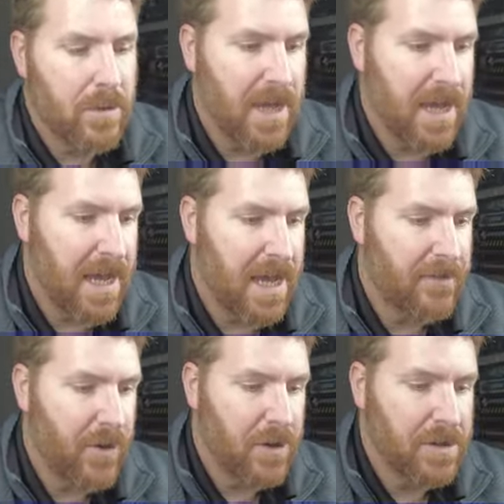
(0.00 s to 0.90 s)
we
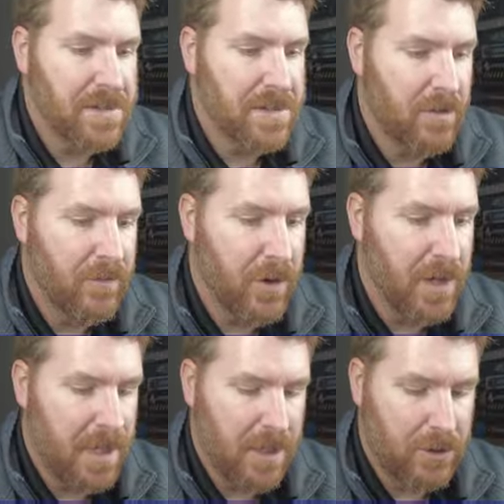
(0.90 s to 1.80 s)
have our silver
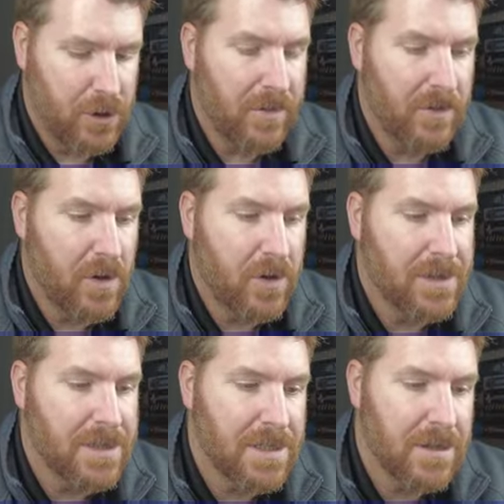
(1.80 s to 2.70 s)
in here. Trevor
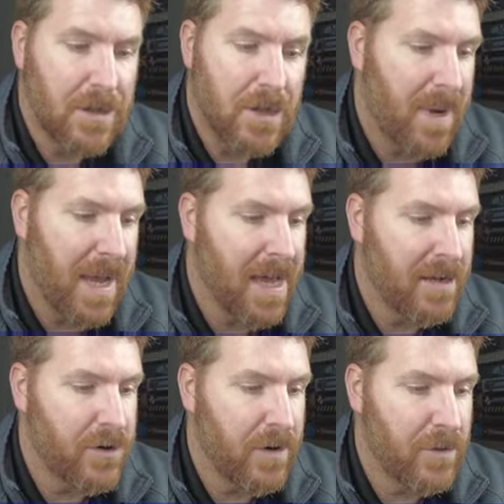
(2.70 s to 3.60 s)
Lawrence, good,
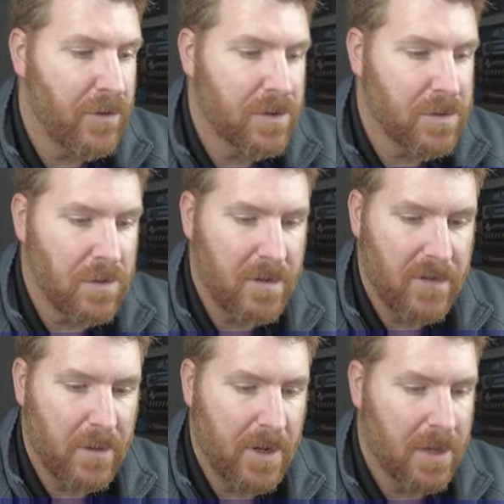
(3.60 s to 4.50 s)
bad. Trevor Lawrence, what do we
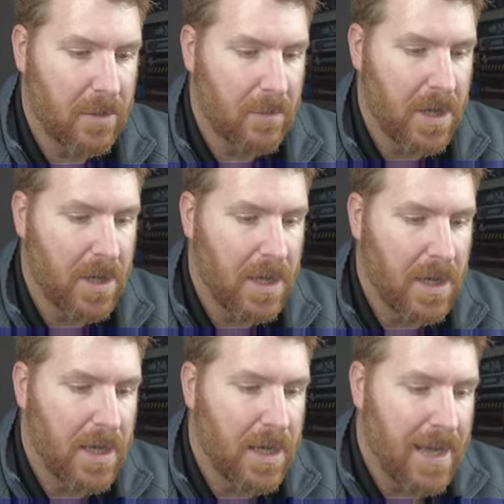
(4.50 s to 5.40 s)
feel about him?
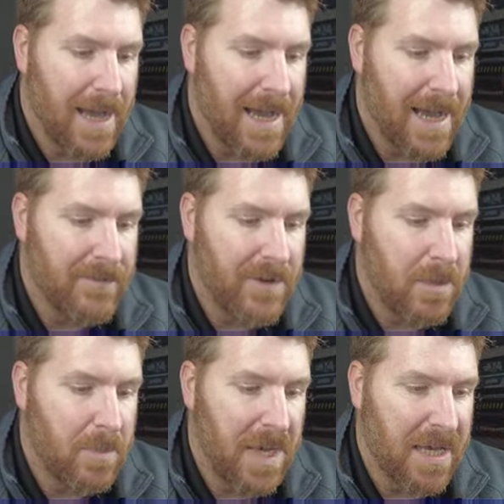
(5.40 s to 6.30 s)

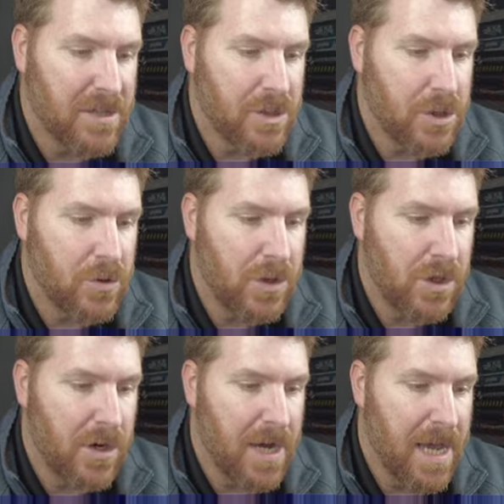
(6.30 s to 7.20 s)
Ivan Pace
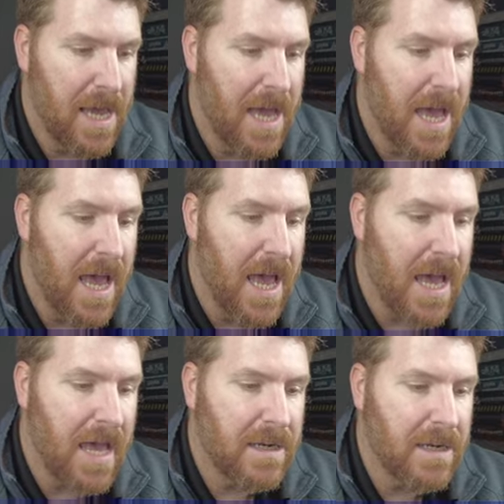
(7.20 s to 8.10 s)
Jr.
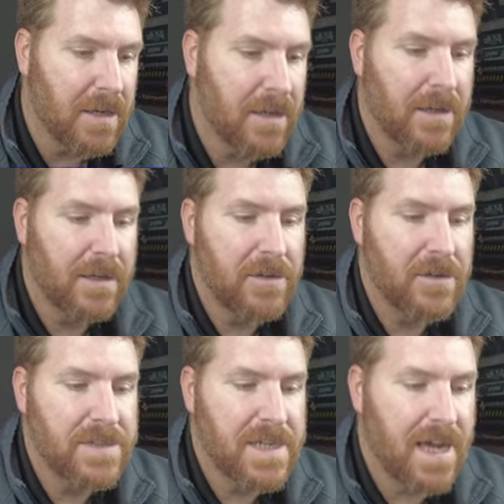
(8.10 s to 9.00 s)
and
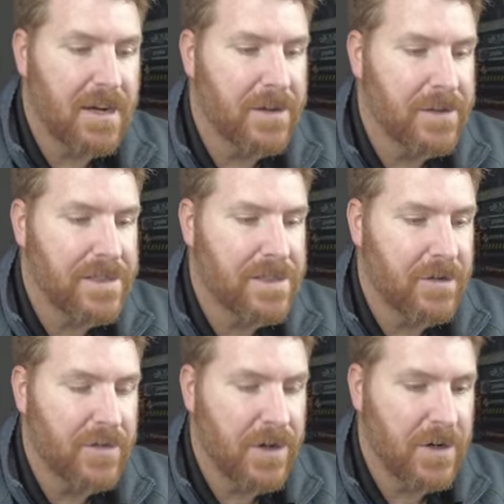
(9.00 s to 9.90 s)
little Zach Ertz
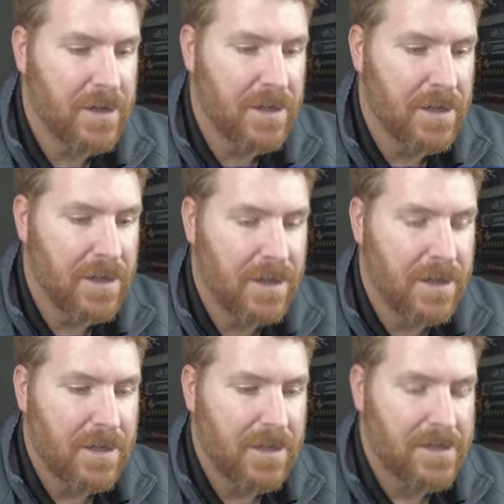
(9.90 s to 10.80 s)
silver.
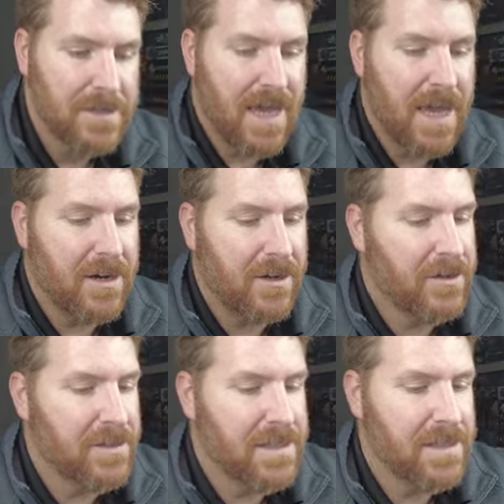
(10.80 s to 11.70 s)
Zach
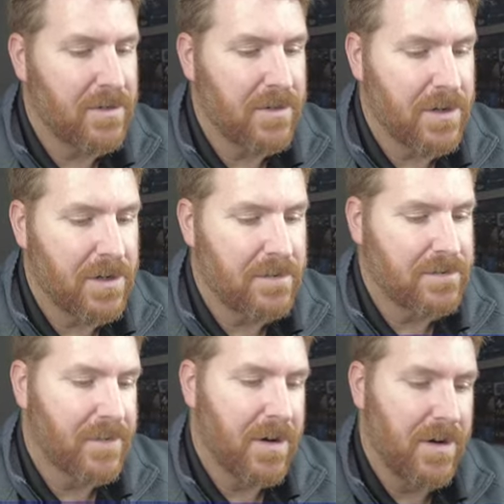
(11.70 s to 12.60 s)
Ertz silver.
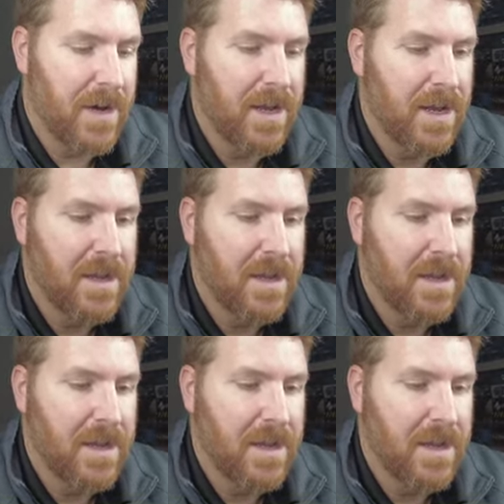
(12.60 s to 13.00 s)
All right.